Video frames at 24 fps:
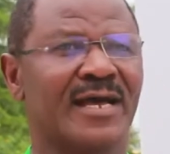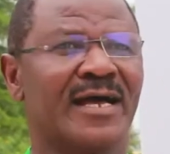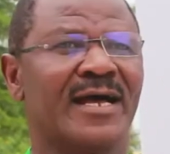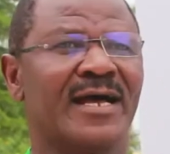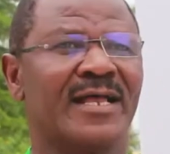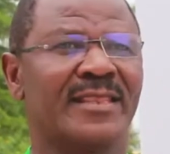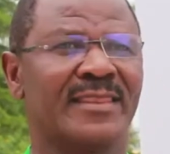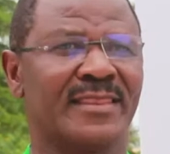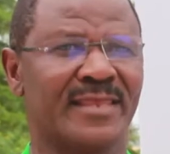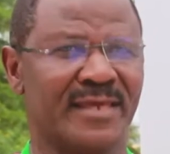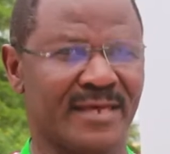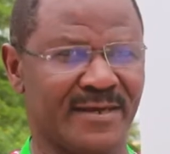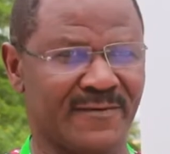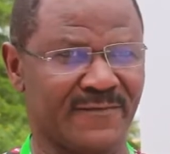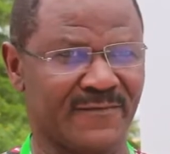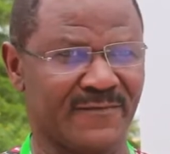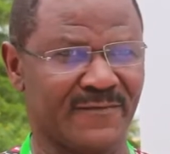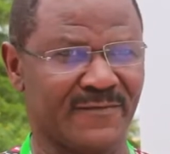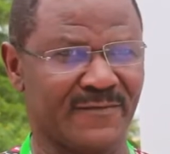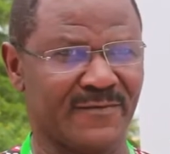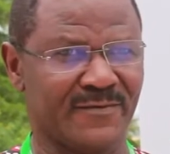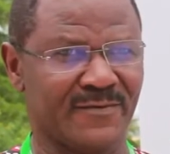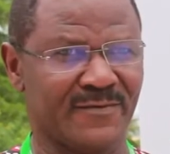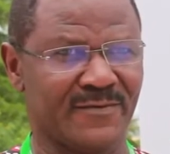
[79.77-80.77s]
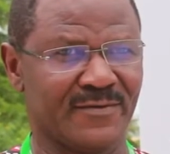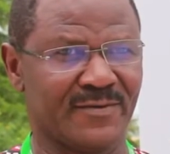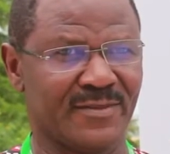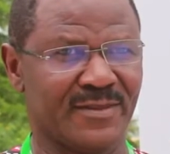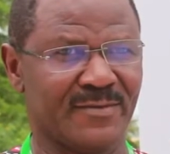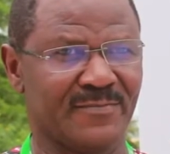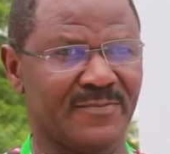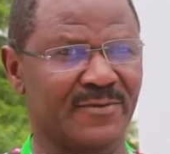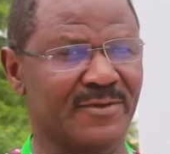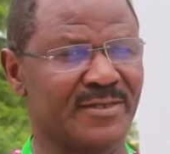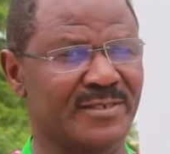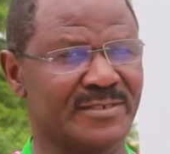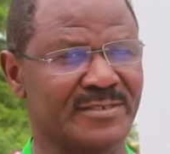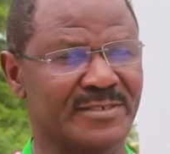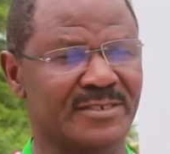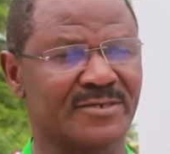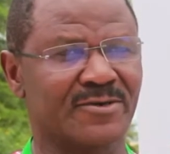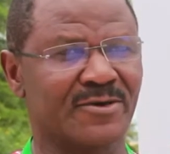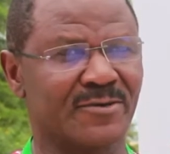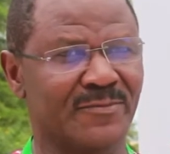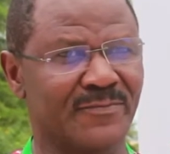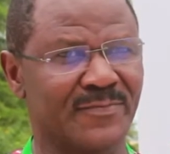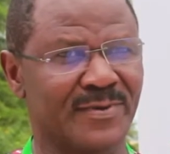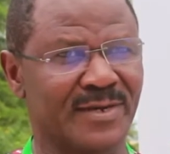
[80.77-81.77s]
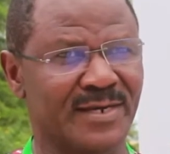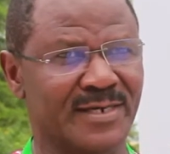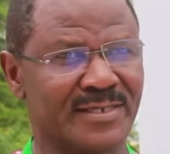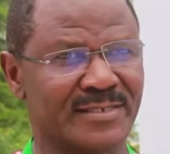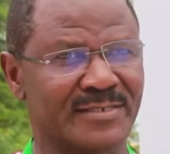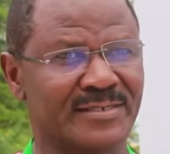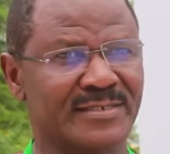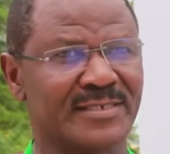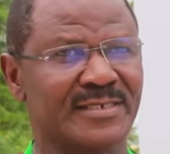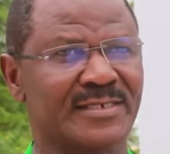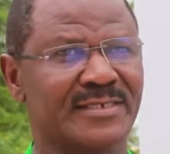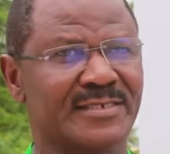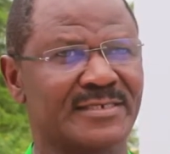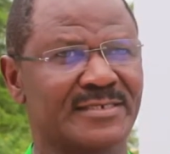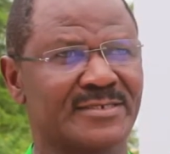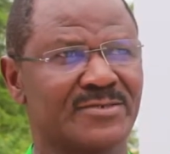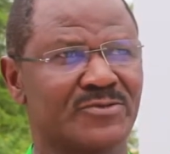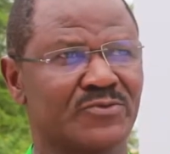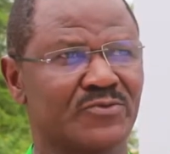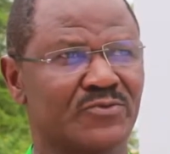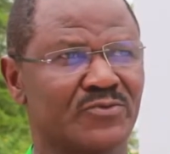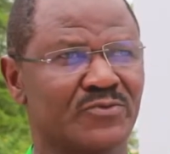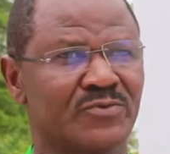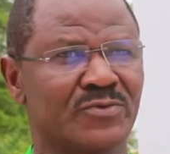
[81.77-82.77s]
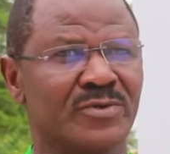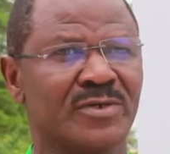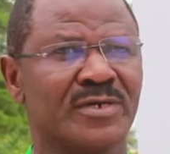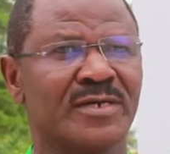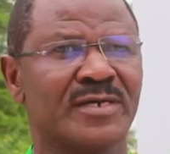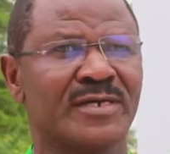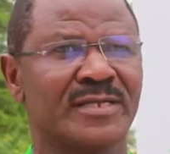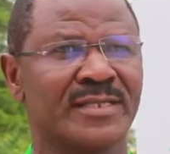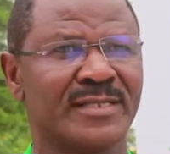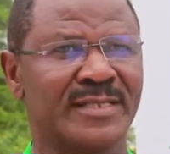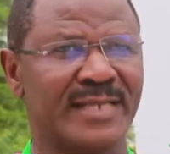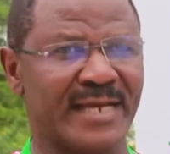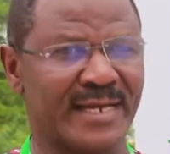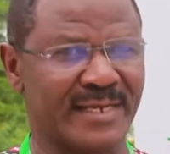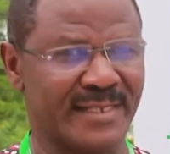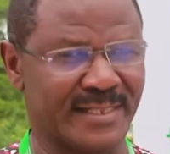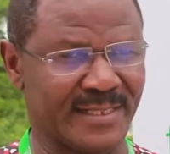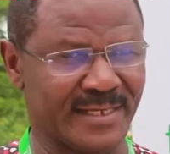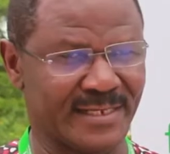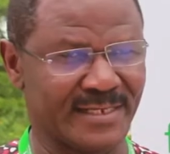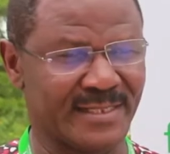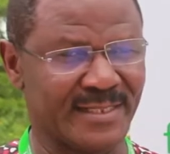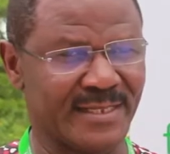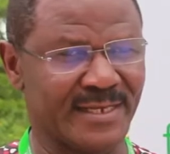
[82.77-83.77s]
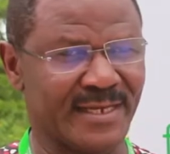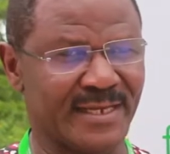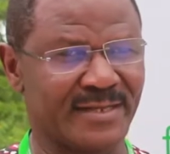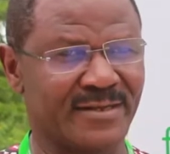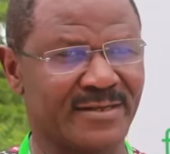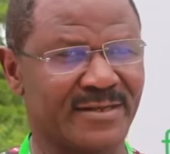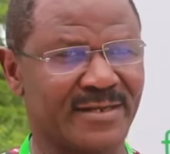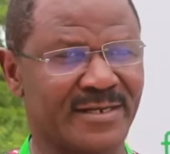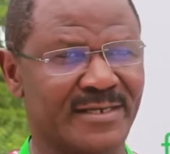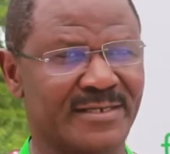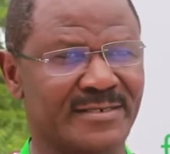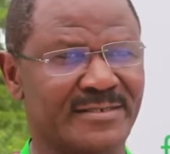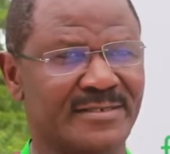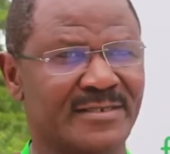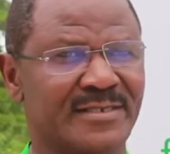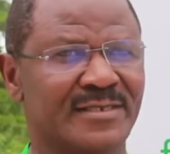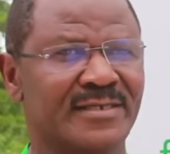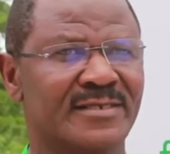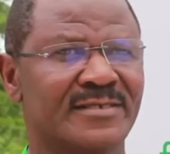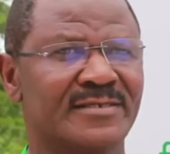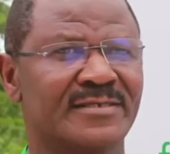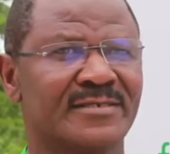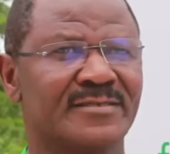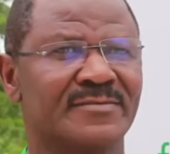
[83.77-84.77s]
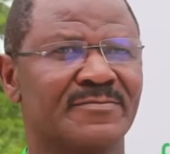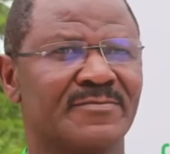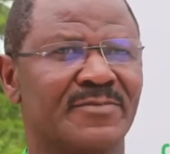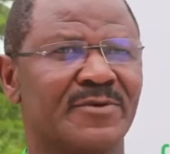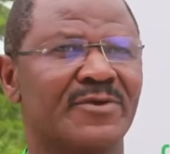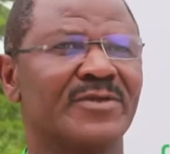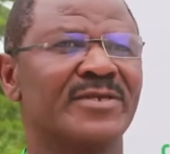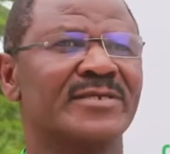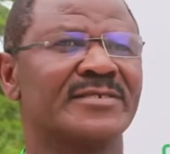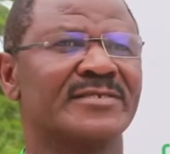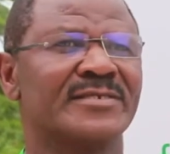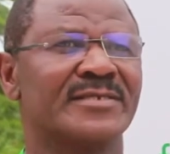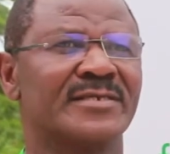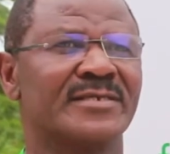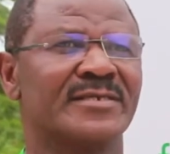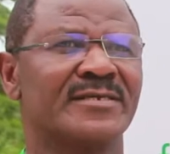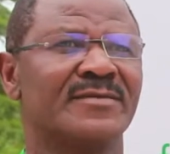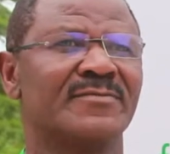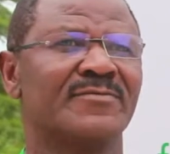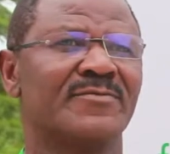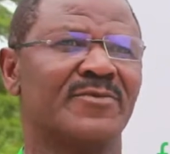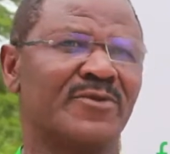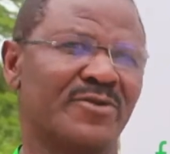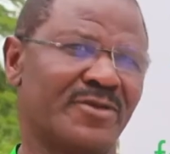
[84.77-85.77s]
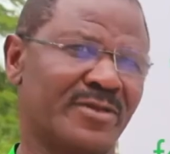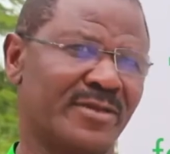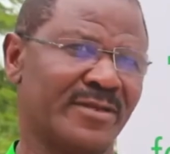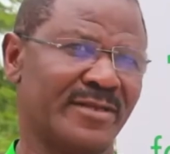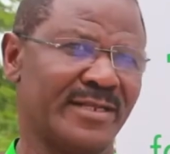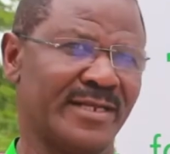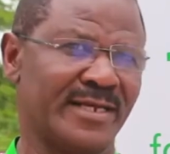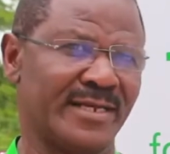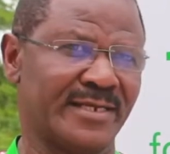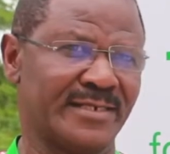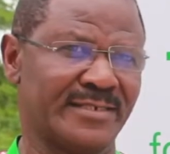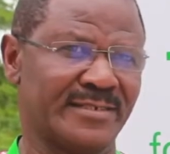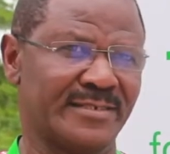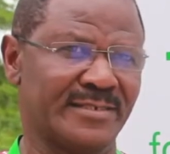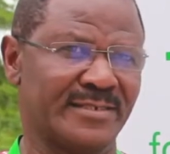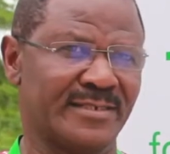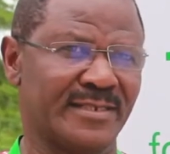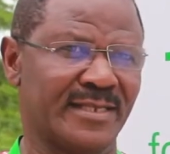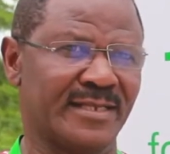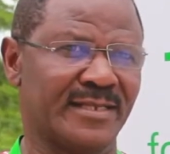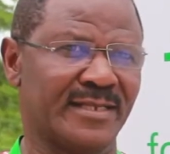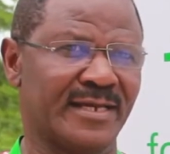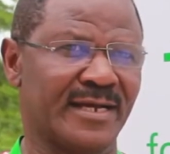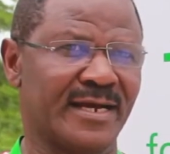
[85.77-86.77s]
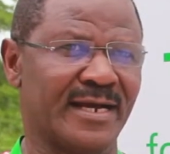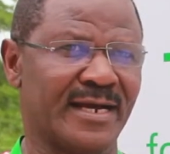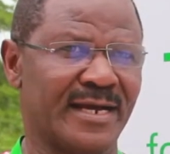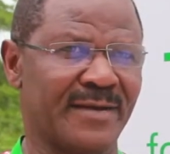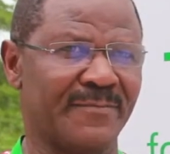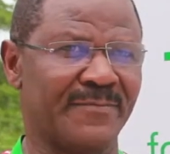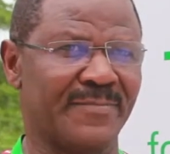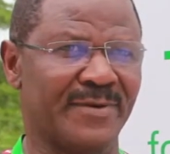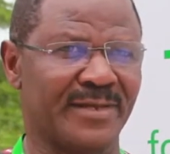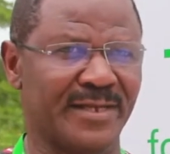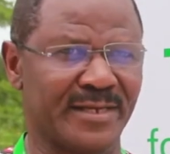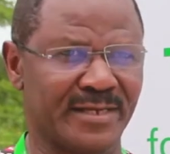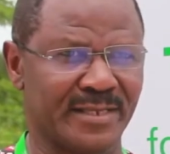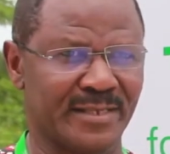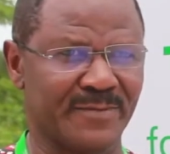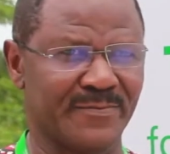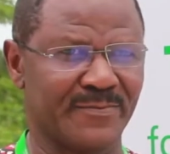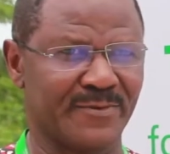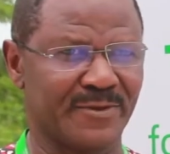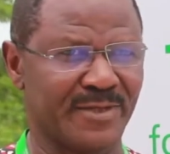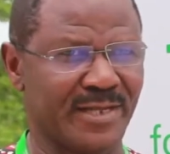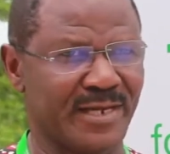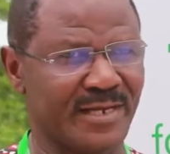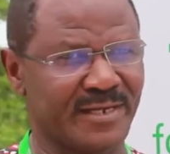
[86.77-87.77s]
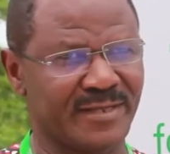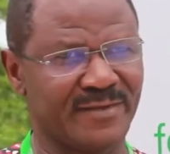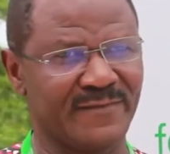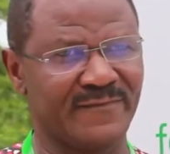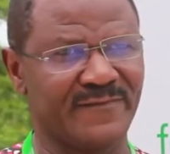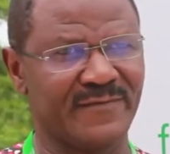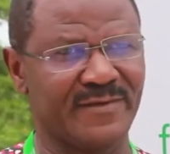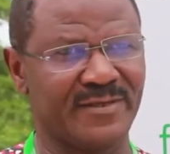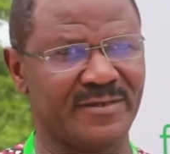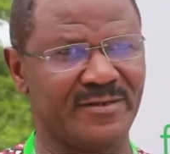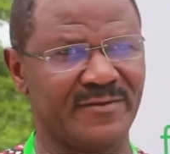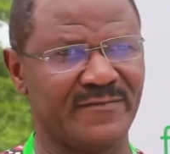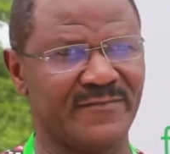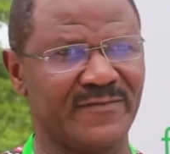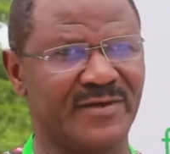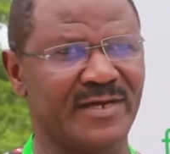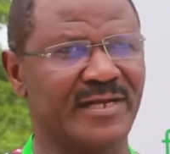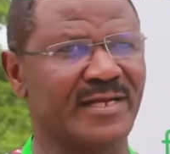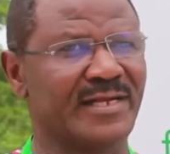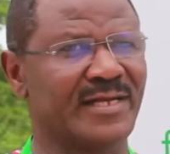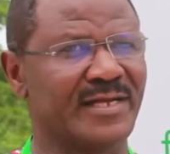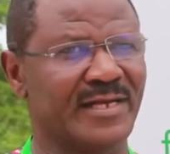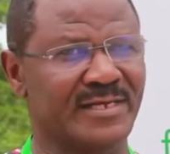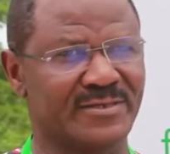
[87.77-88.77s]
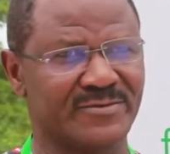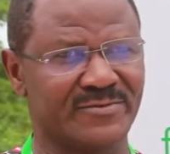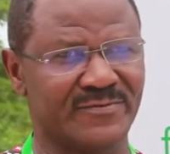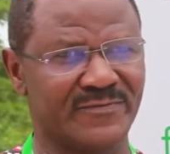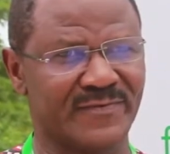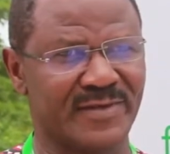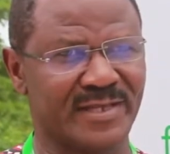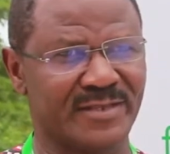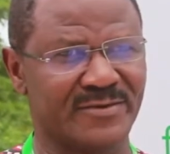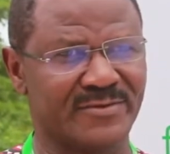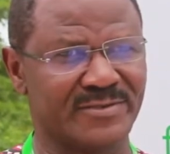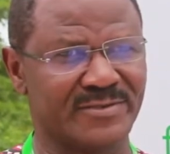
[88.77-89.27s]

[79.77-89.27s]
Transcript: And therefore, the policy compact seeks to directly address these policy bottlenecks that are hampering the productivity of agricultural value